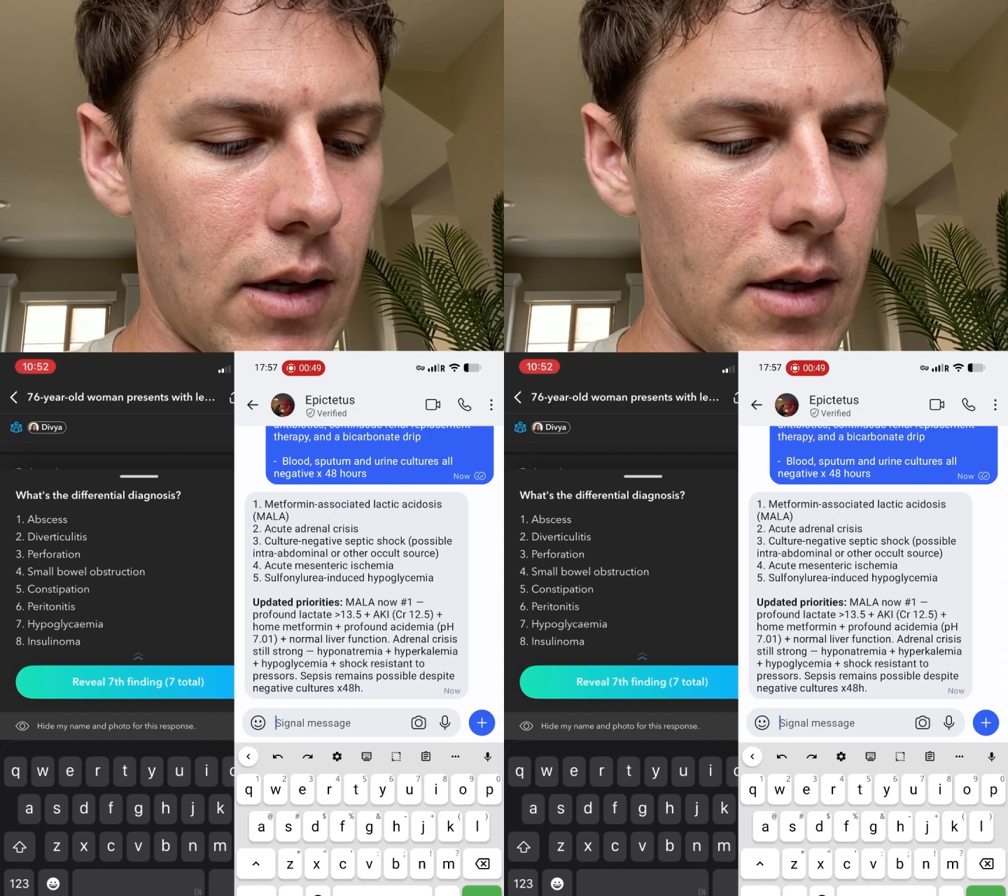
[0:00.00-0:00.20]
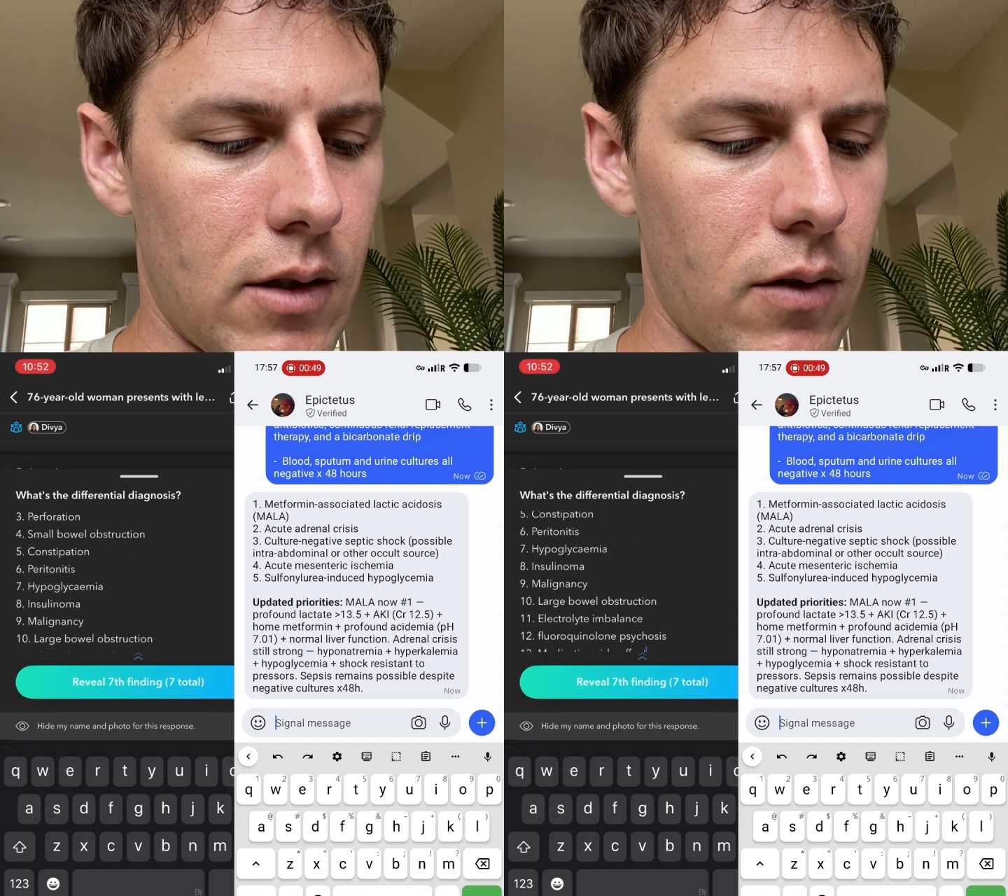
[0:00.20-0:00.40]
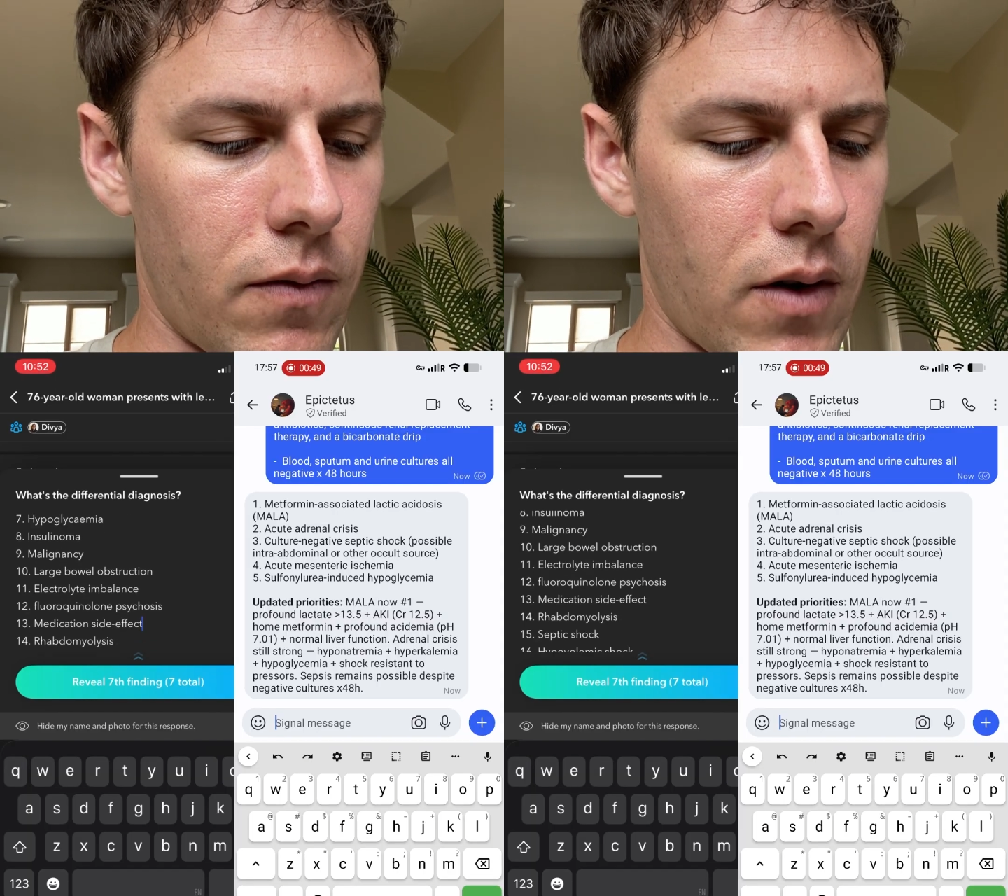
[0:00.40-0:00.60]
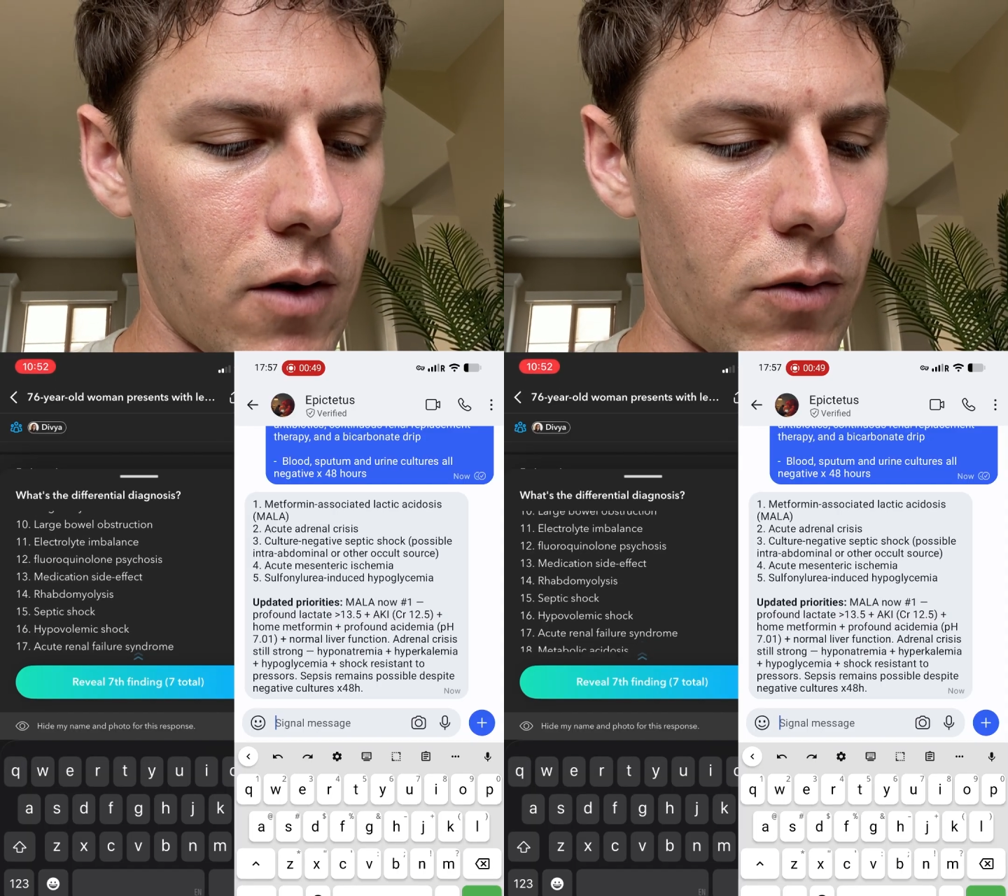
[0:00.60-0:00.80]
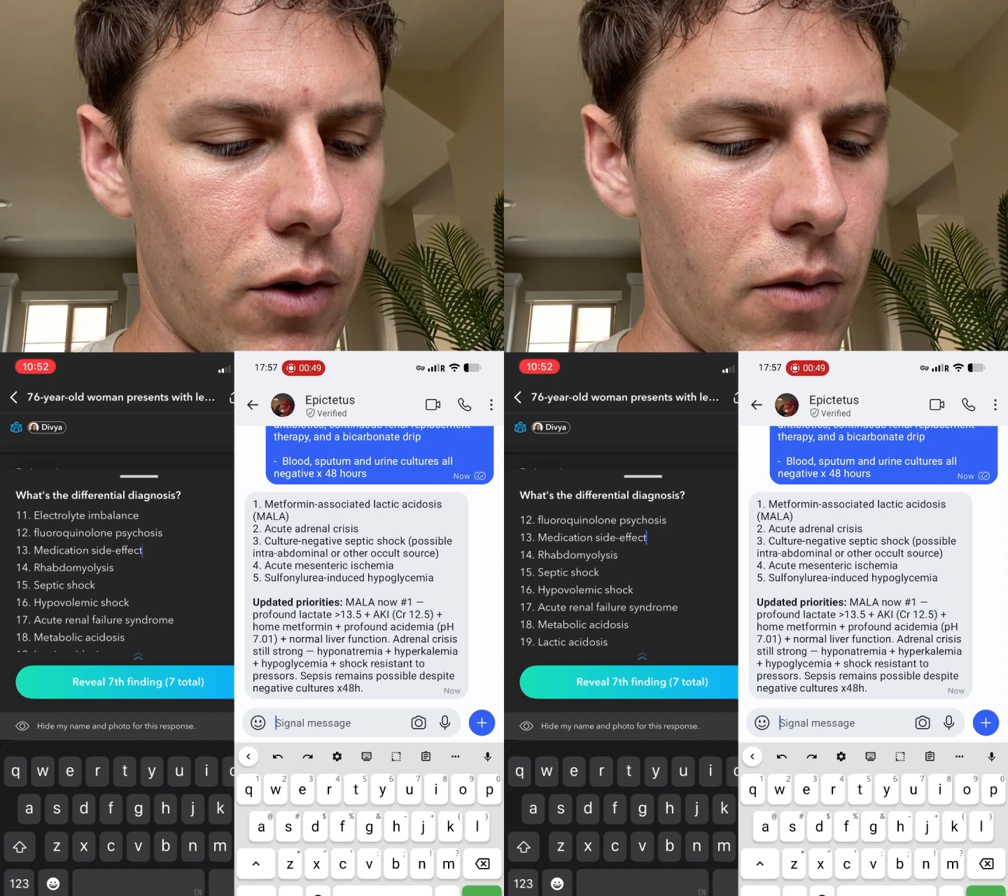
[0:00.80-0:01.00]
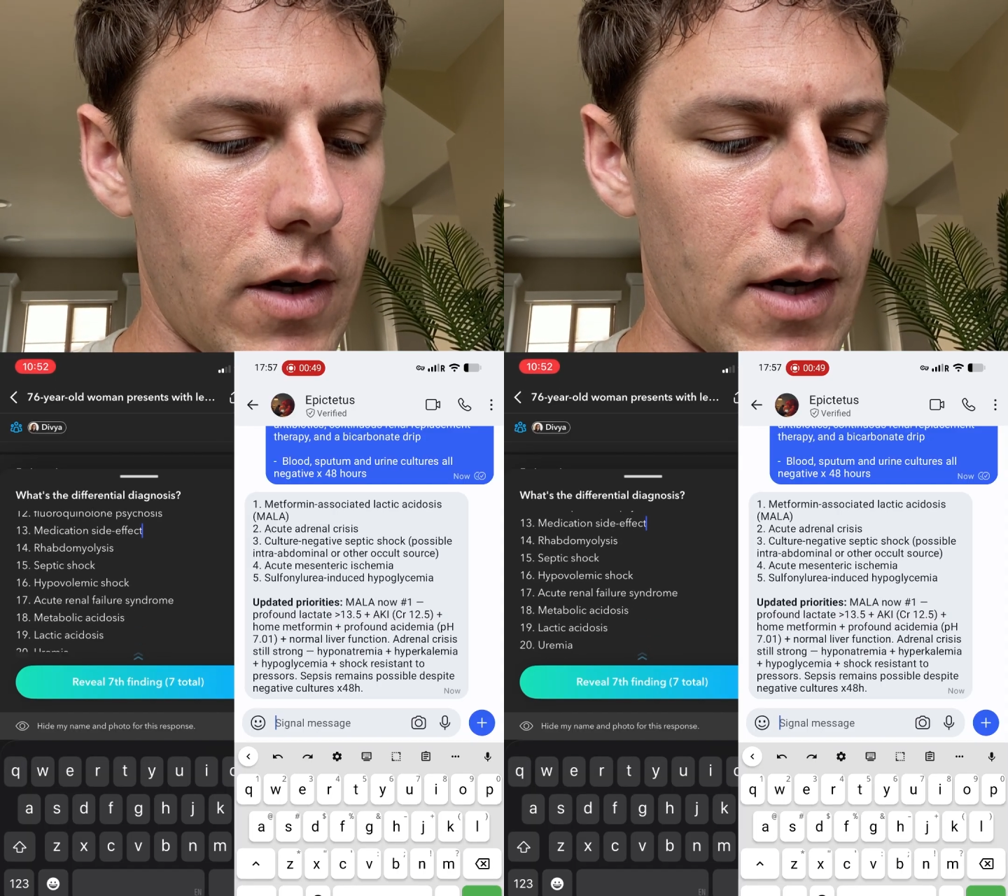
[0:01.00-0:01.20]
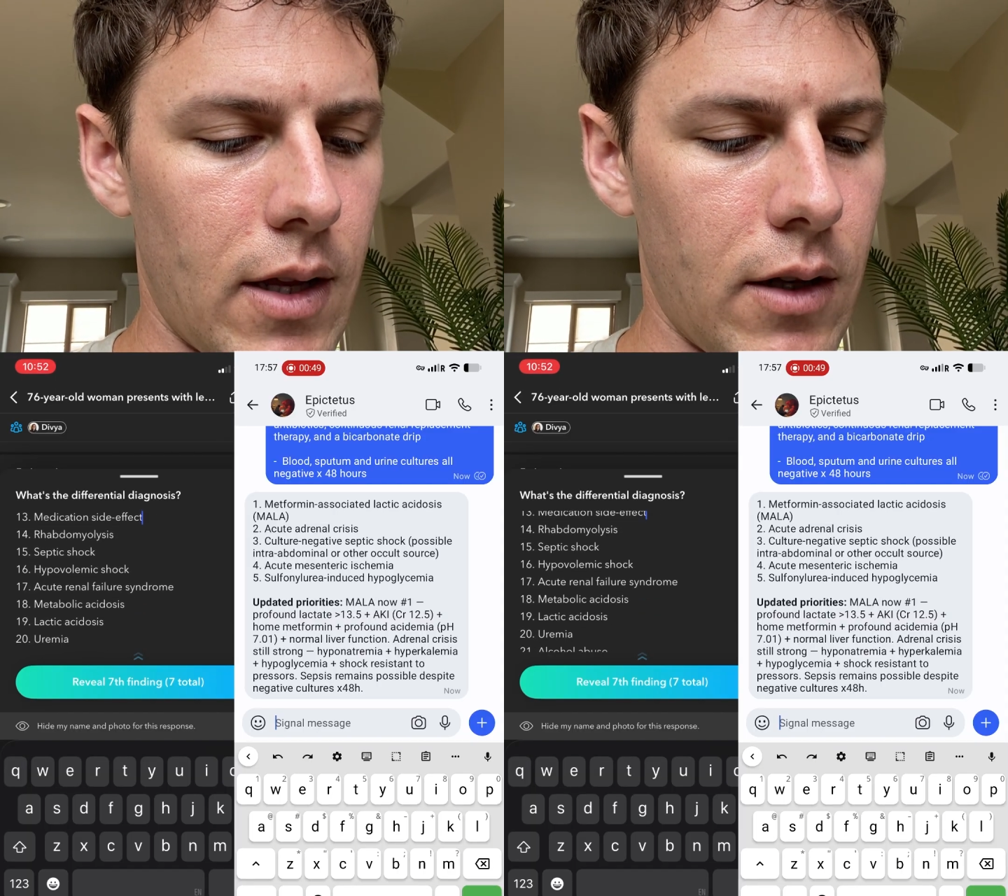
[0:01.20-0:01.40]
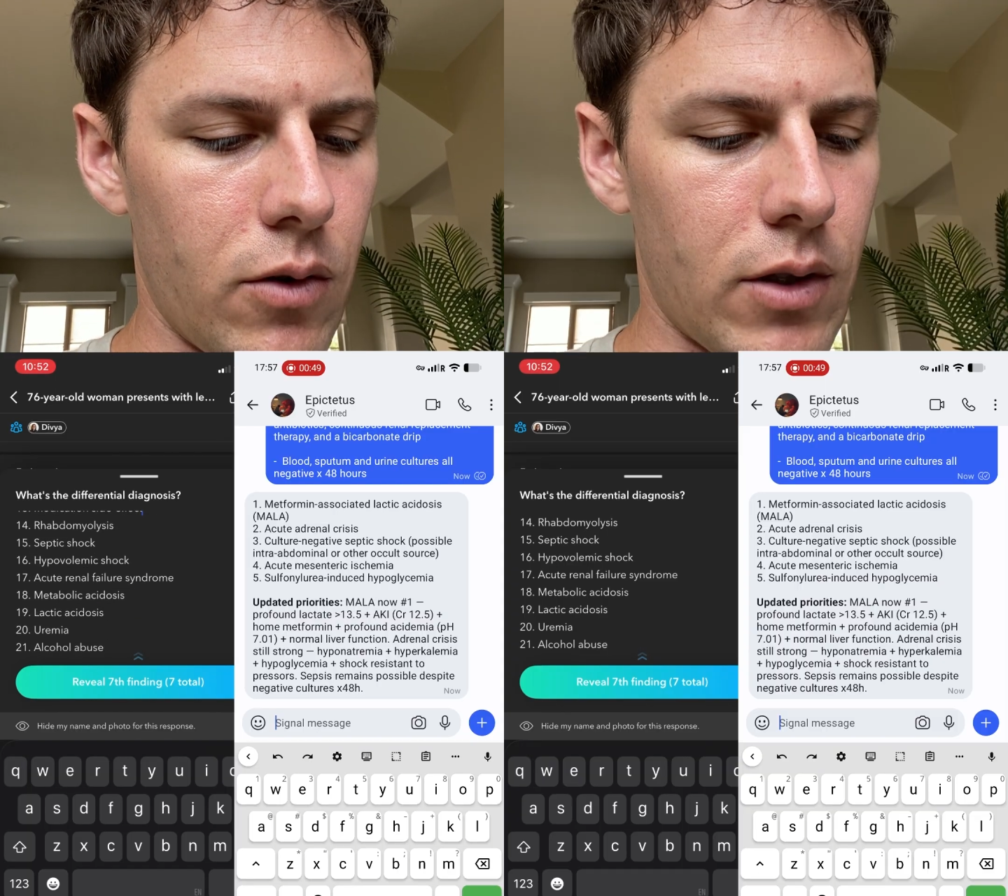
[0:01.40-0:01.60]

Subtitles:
sulfonylurea-induced